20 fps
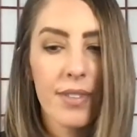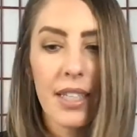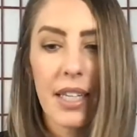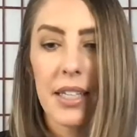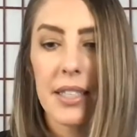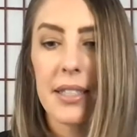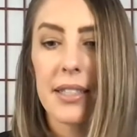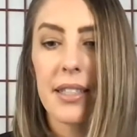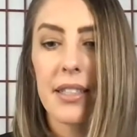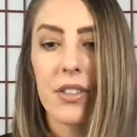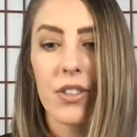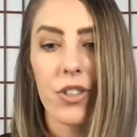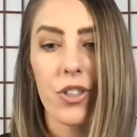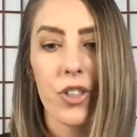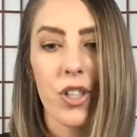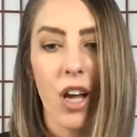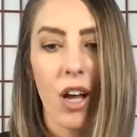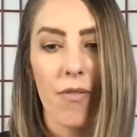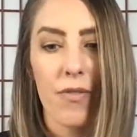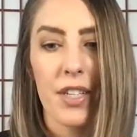
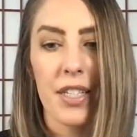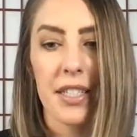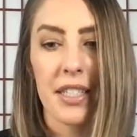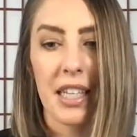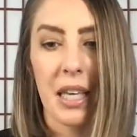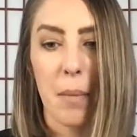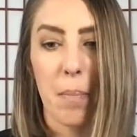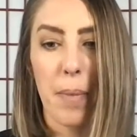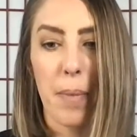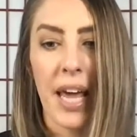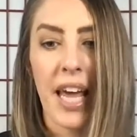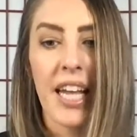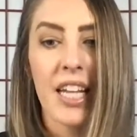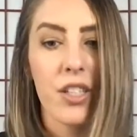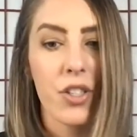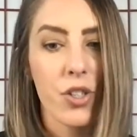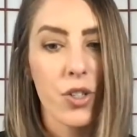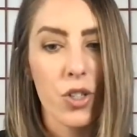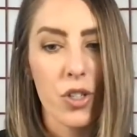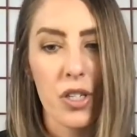Scissors, obviously,
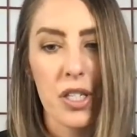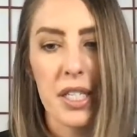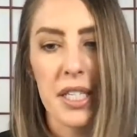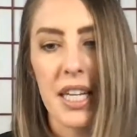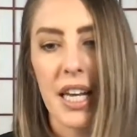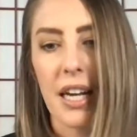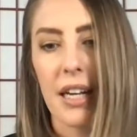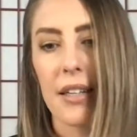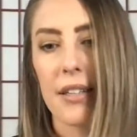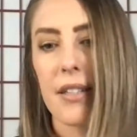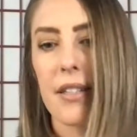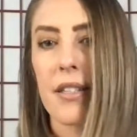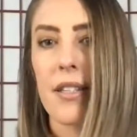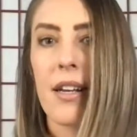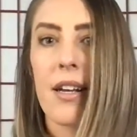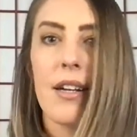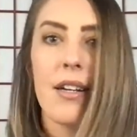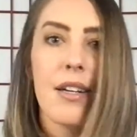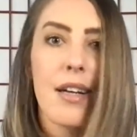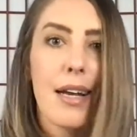paint stir sticks,
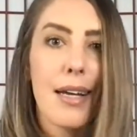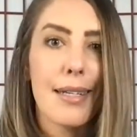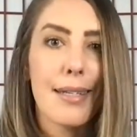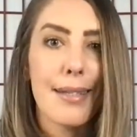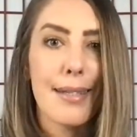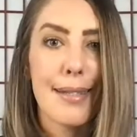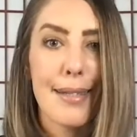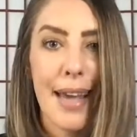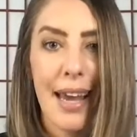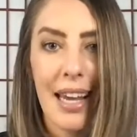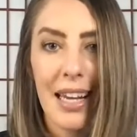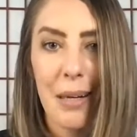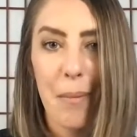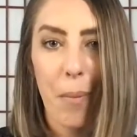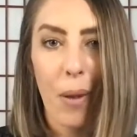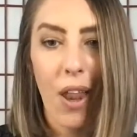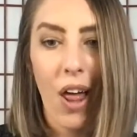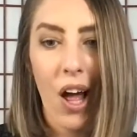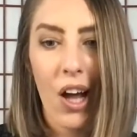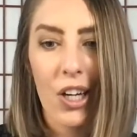stain
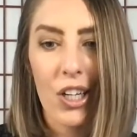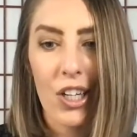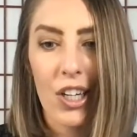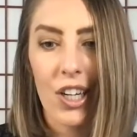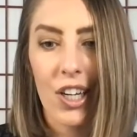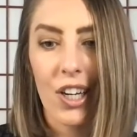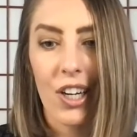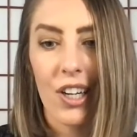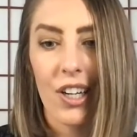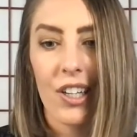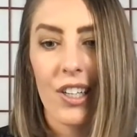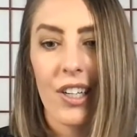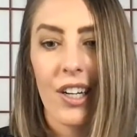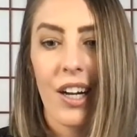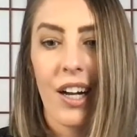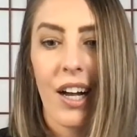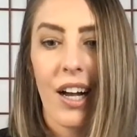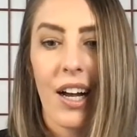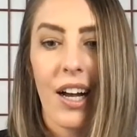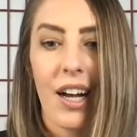blocker,
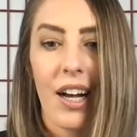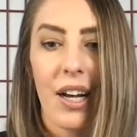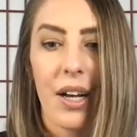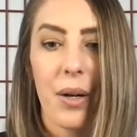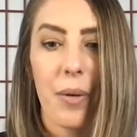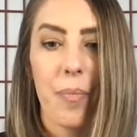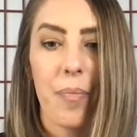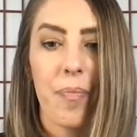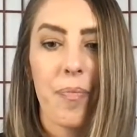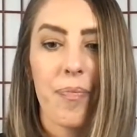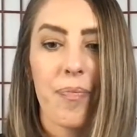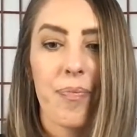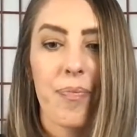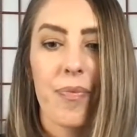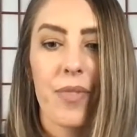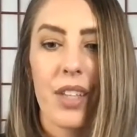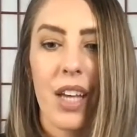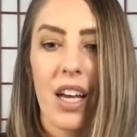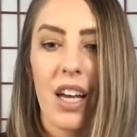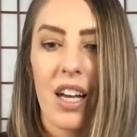
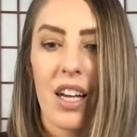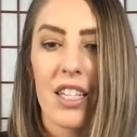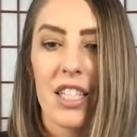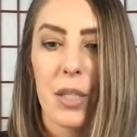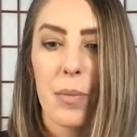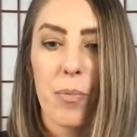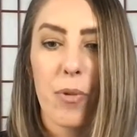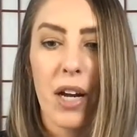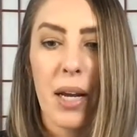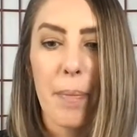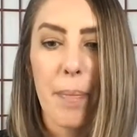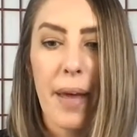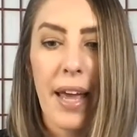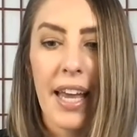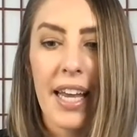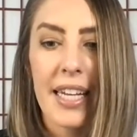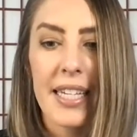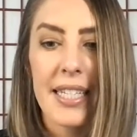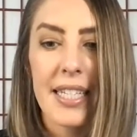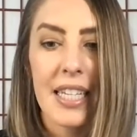spray
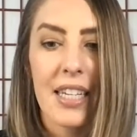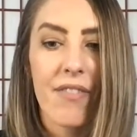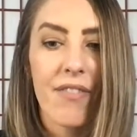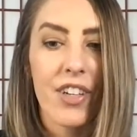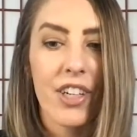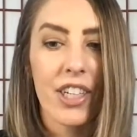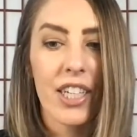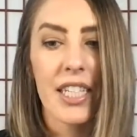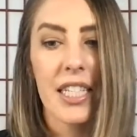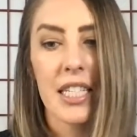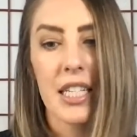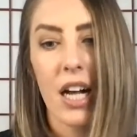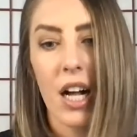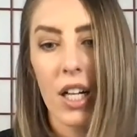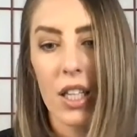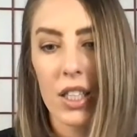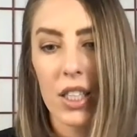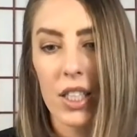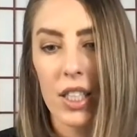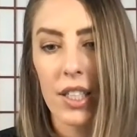paint in various
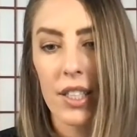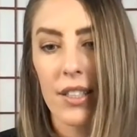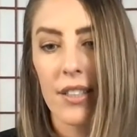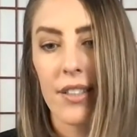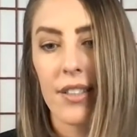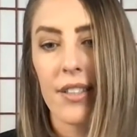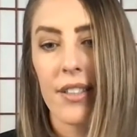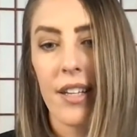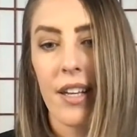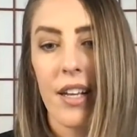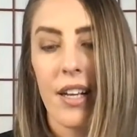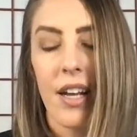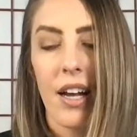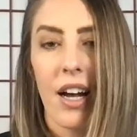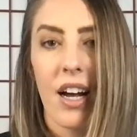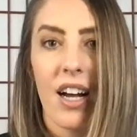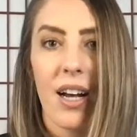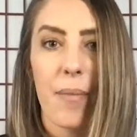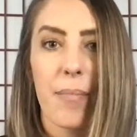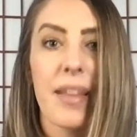colors.
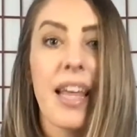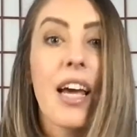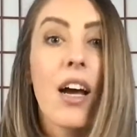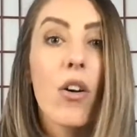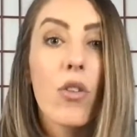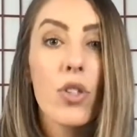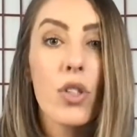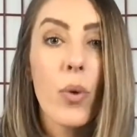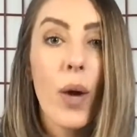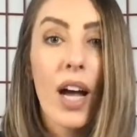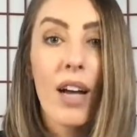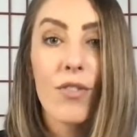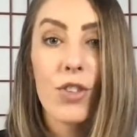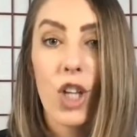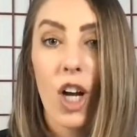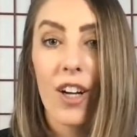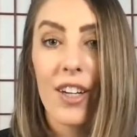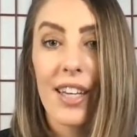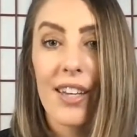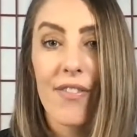They also have
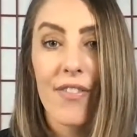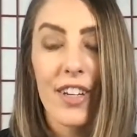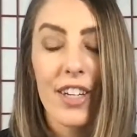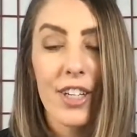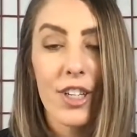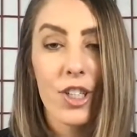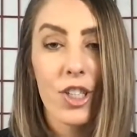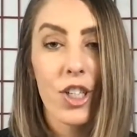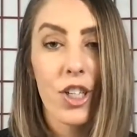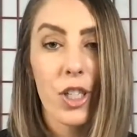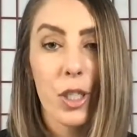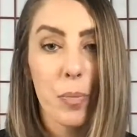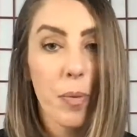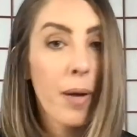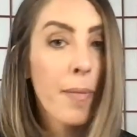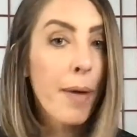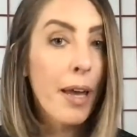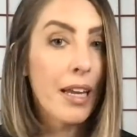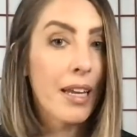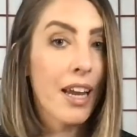chalky finish
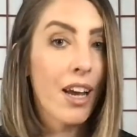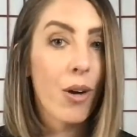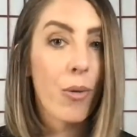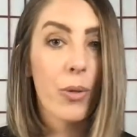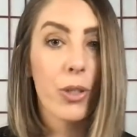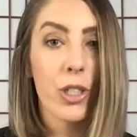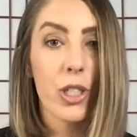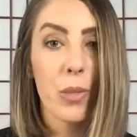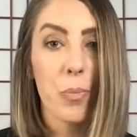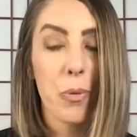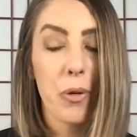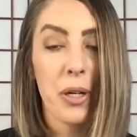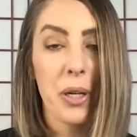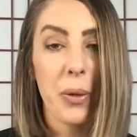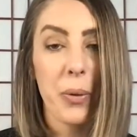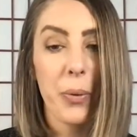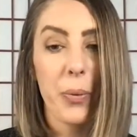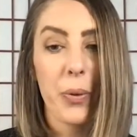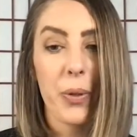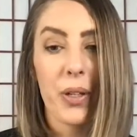spray paint now, which is pretty
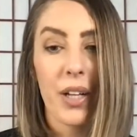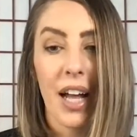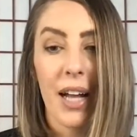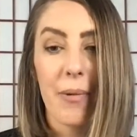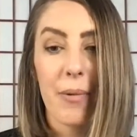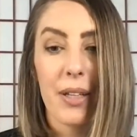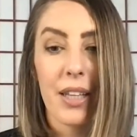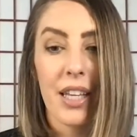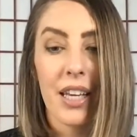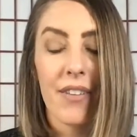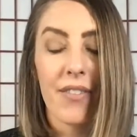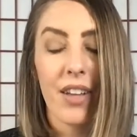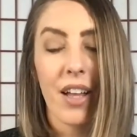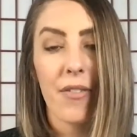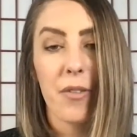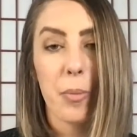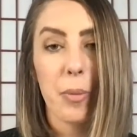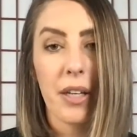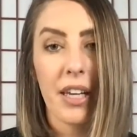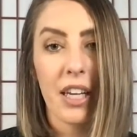cool. I really have
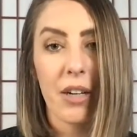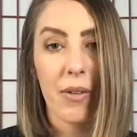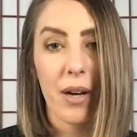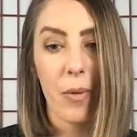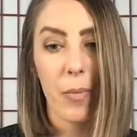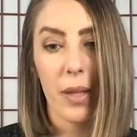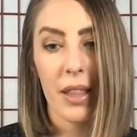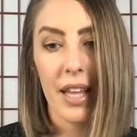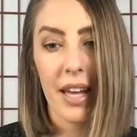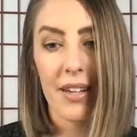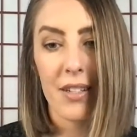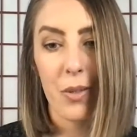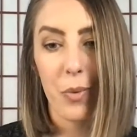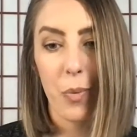loved playing around with that as